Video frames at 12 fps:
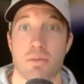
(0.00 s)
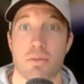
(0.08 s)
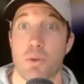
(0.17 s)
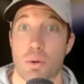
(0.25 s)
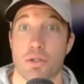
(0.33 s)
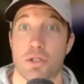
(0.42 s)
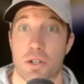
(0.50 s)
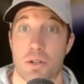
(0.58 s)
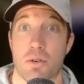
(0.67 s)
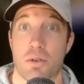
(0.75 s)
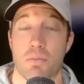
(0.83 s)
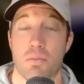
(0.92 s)
of your
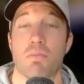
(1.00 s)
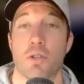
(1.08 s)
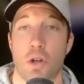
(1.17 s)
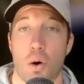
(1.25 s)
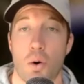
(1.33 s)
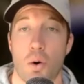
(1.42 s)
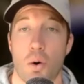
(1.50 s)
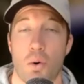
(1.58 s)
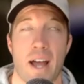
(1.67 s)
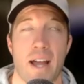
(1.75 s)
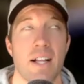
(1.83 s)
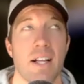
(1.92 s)
general goal.
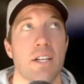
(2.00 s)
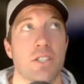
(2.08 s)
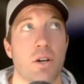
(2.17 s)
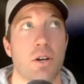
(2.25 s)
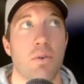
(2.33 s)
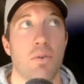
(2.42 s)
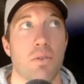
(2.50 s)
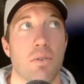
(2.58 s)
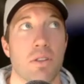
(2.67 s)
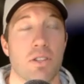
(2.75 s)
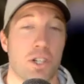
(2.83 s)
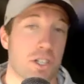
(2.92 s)
Right.
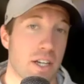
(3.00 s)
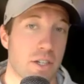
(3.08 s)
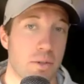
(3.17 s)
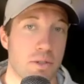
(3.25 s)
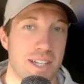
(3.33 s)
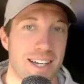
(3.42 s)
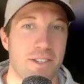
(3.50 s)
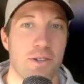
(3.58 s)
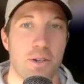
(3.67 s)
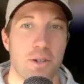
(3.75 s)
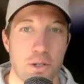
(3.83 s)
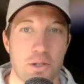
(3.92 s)
So just like you said,
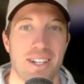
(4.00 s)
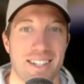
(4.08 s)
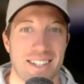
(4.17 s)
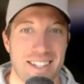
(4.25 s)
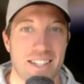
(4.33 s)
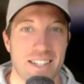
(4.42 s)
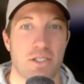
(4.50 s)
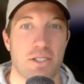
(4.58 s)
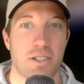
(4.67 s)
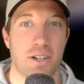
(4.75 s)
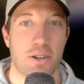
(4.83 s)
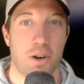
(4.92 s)
the nutrient
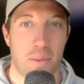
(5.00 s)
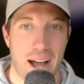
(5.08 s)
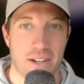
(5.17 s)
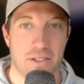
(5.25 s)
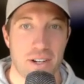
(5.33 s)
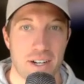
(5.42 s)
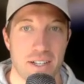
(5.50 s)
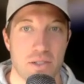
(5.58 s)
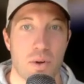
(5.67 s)
dense carbohydrates,